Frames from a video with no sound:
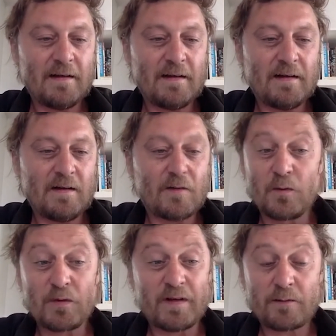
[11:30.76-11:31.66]
of
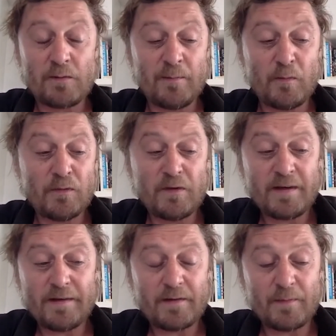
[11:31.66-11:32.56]
course, electronic music
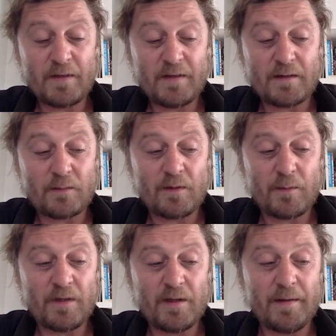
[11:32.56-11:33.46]
is something that
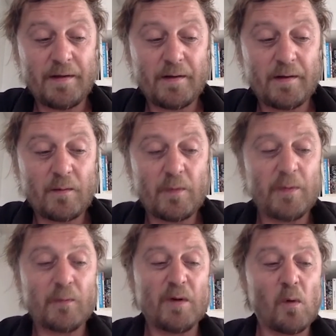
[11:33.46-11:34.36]

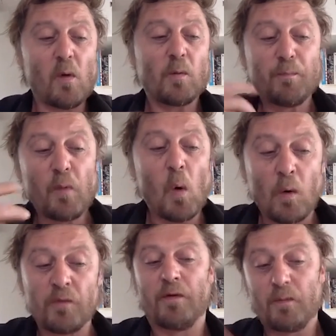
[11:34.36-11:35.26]
we were
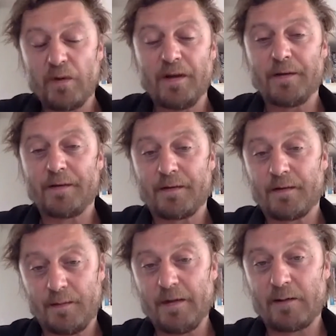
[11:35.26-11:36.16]
born with
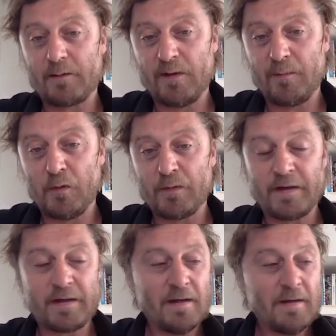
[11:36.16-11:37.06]
electronic music.
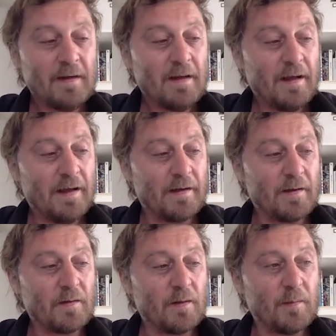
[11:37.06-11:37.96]
And
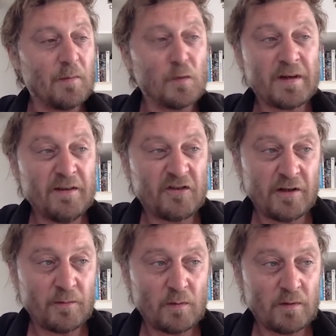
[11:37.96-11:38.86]
the music in
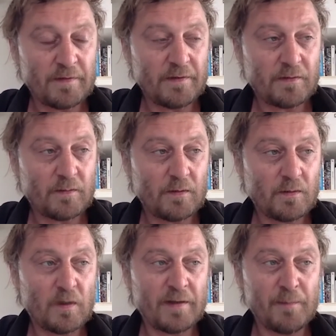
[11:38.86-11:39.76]
general is
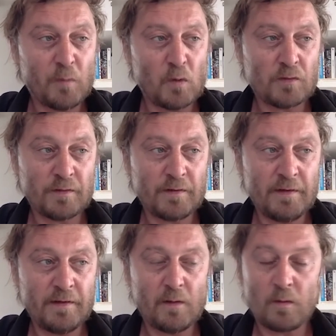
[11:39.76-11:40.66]
quite important
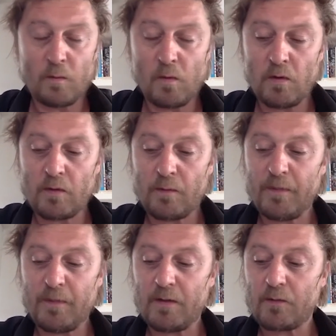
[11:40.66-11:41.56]
in our work
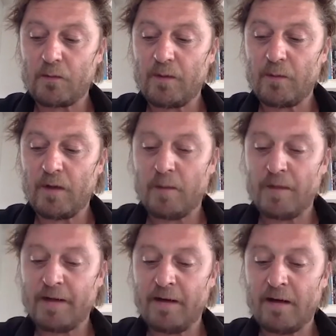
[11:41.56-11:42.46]
because we are
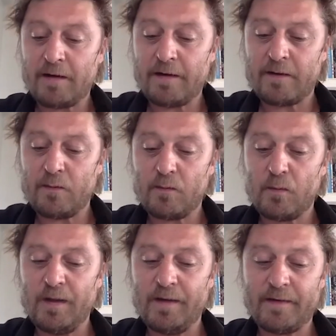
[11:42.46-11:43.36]
making architecture
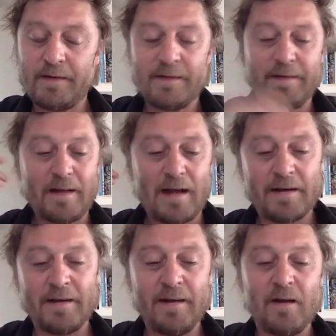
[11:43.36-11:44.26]
with this
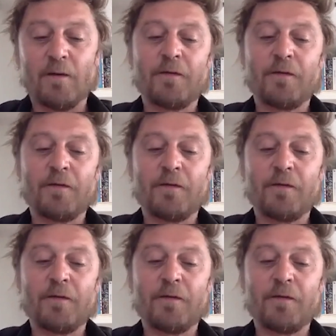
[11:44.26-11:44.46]
idea of